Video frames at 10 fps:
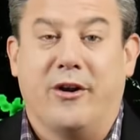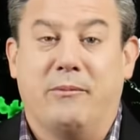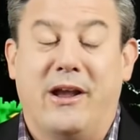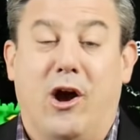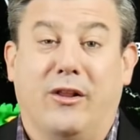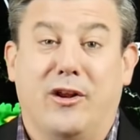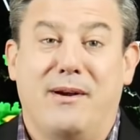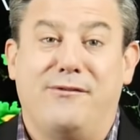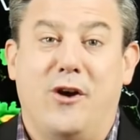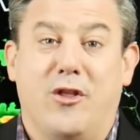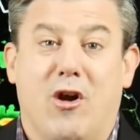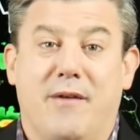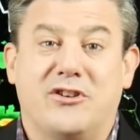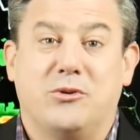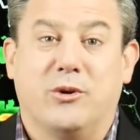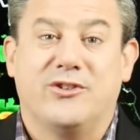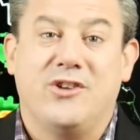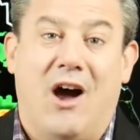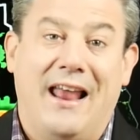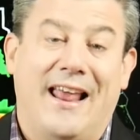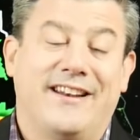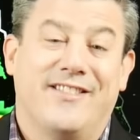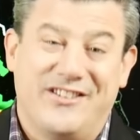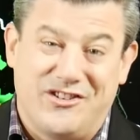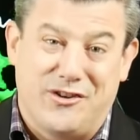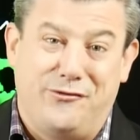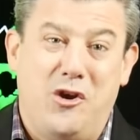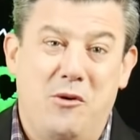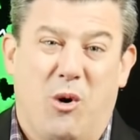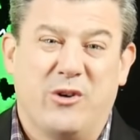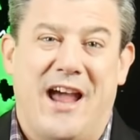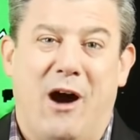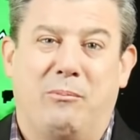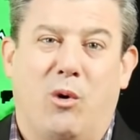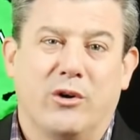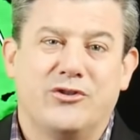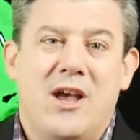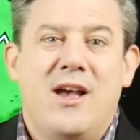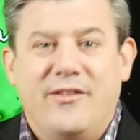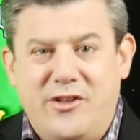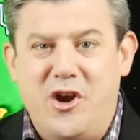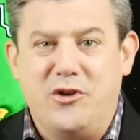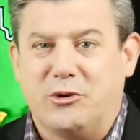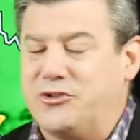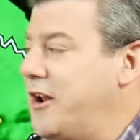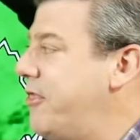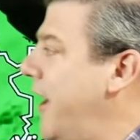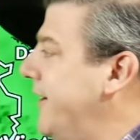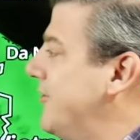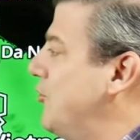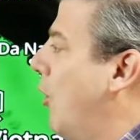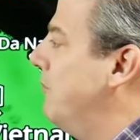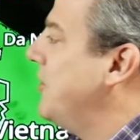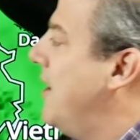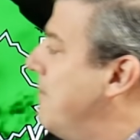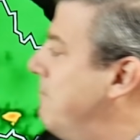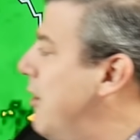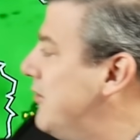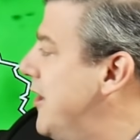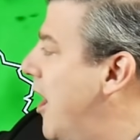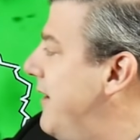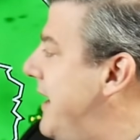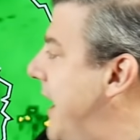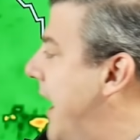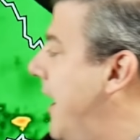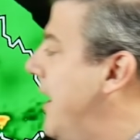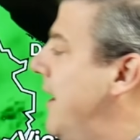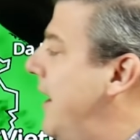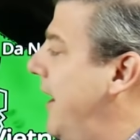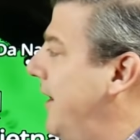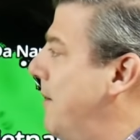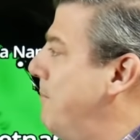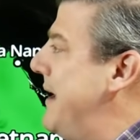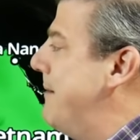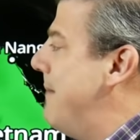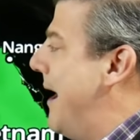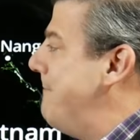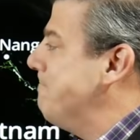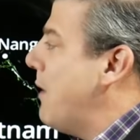And we go a little bit further over towards Thailand, and there's just a few more downpours, the usual sort of thunderstorms, mostly over here in Myanmar.